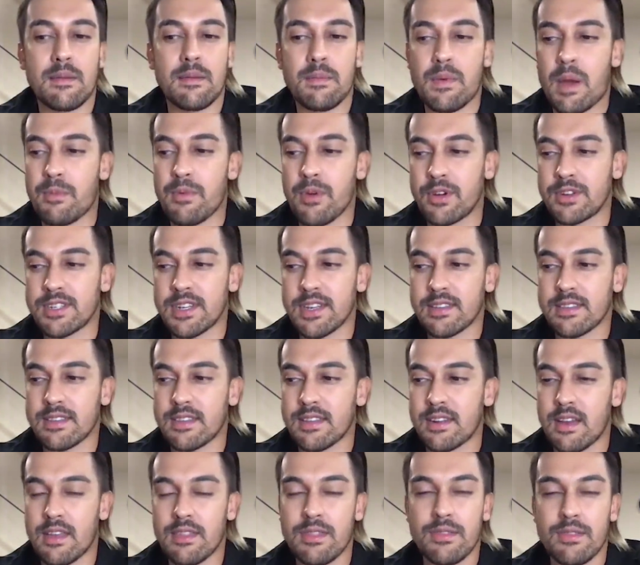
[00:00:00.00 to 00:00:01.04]
a
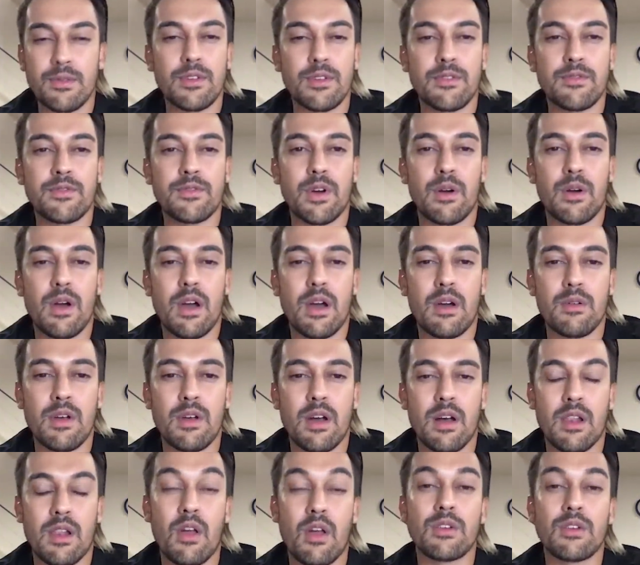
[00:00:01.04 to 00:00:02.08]
project that I thought of a,
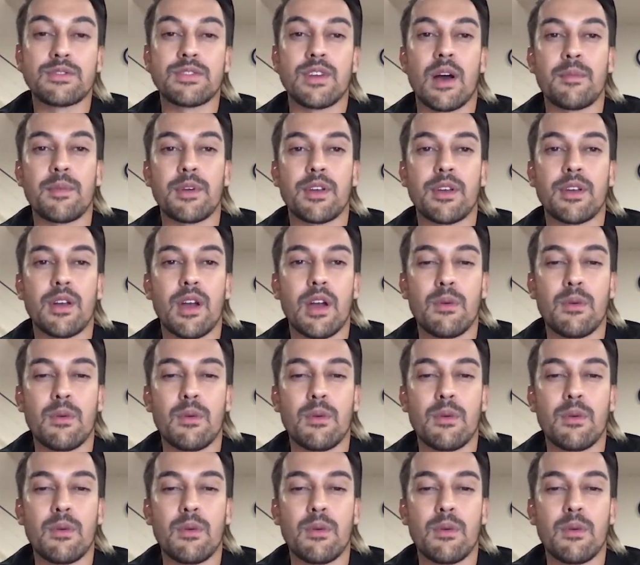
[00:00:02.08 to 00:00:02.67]
a long time ago.